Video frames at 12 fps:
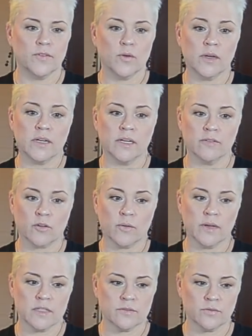If you had any
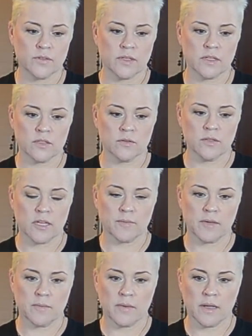requests for things you'd
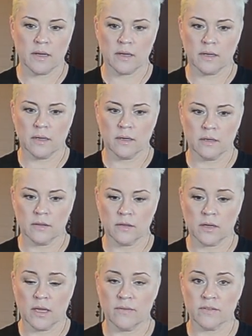like me to make
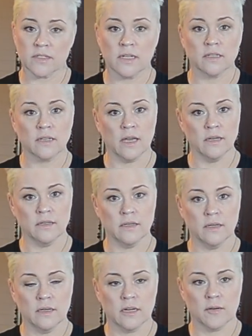that I haven't done yet,
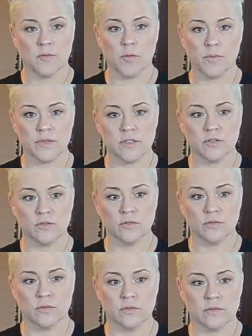I'm open
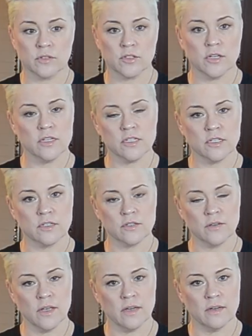to
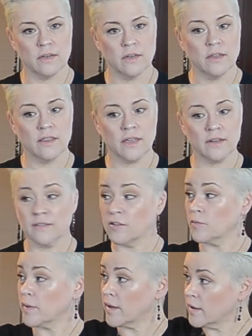suggestions. So yeah, this
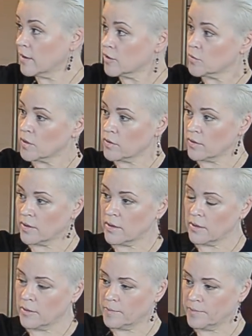is my Twitter
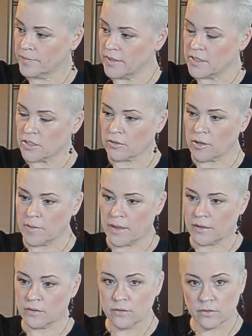and Instagram
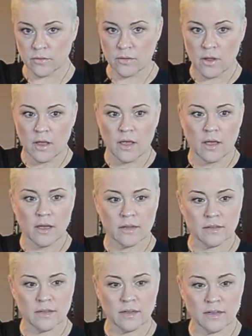handles.
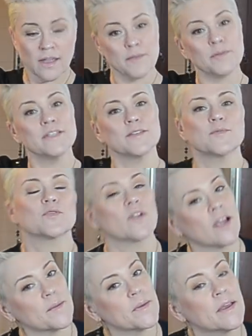Yeah, please
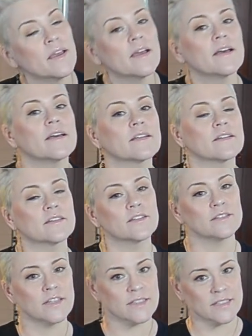subscribe. And
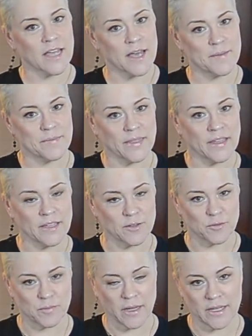until next time,
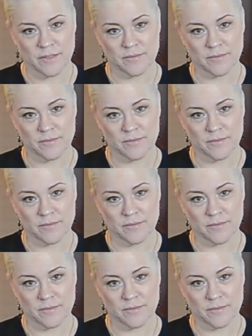thank you.